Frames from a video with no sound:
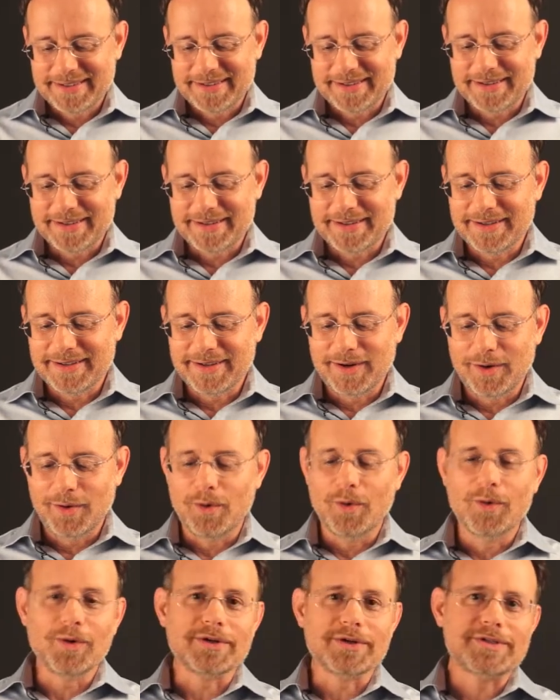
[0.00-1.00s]
a
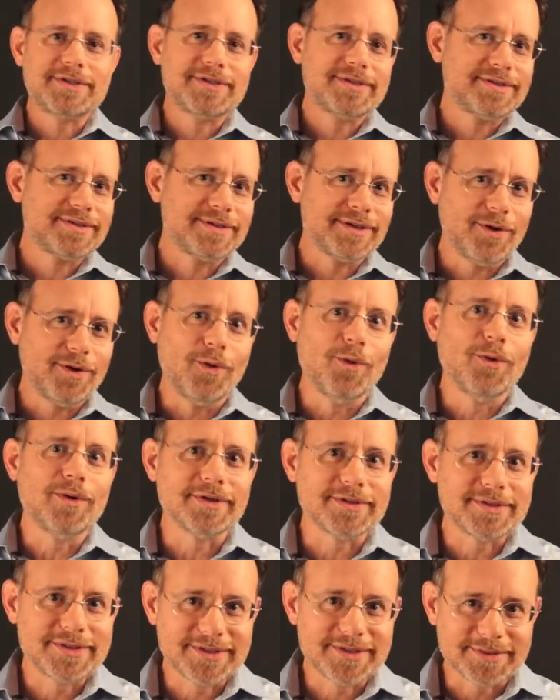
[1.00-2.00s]

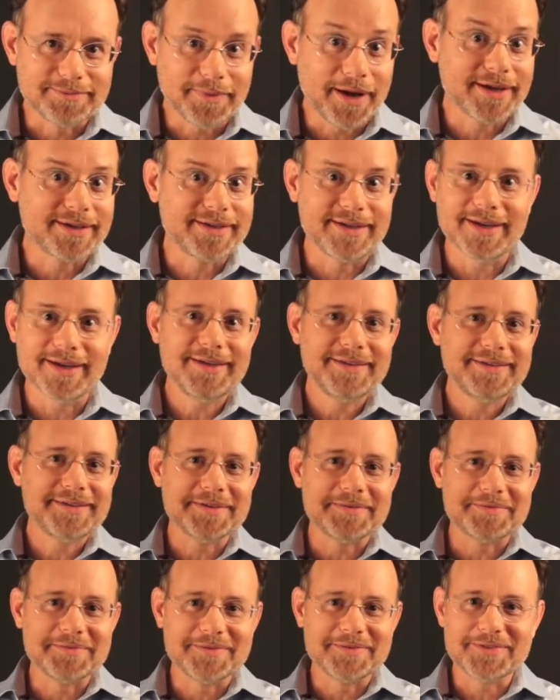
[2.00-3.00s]
horse, my
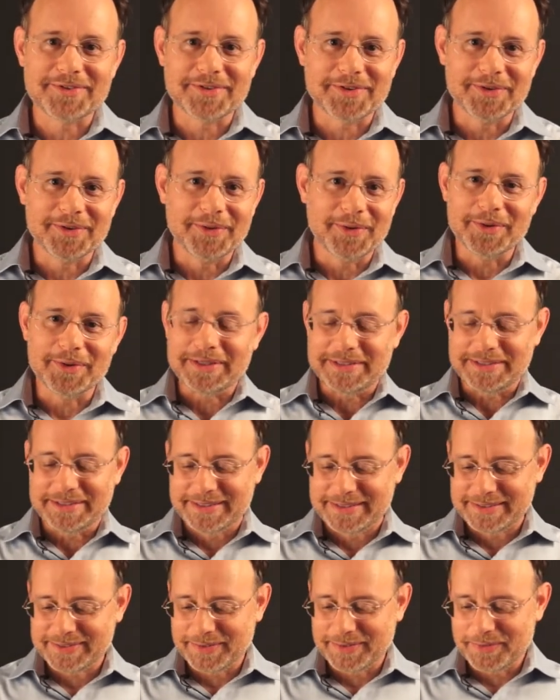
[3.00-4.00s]
kingdom for a
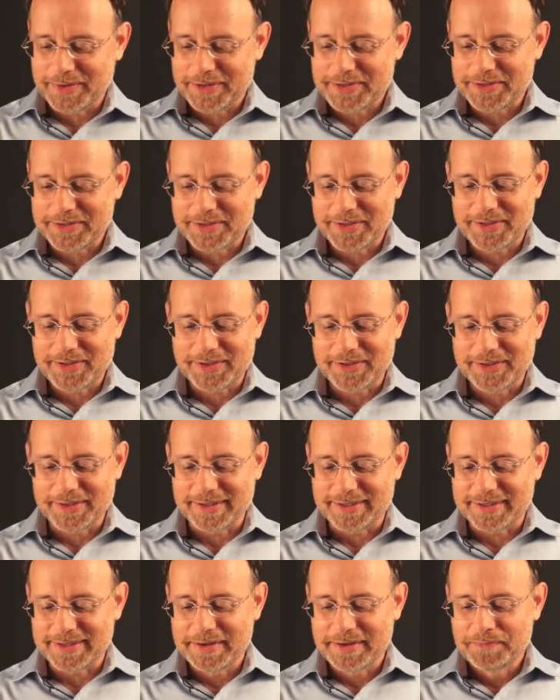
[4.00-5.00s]
horse, from Richard
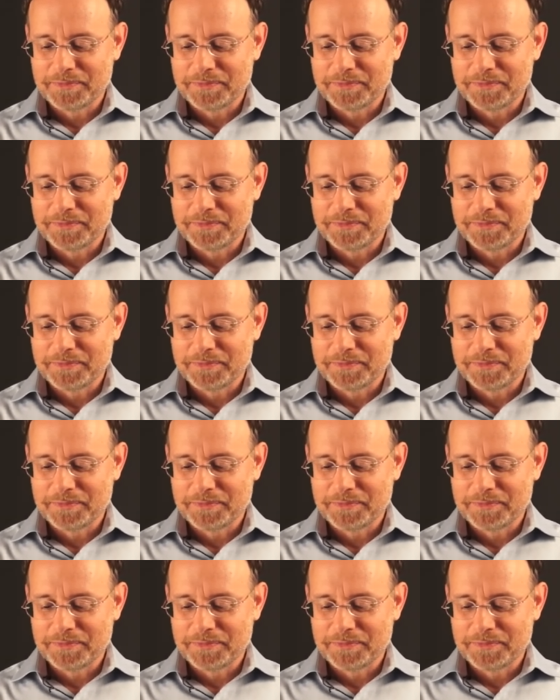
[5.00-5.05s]
III.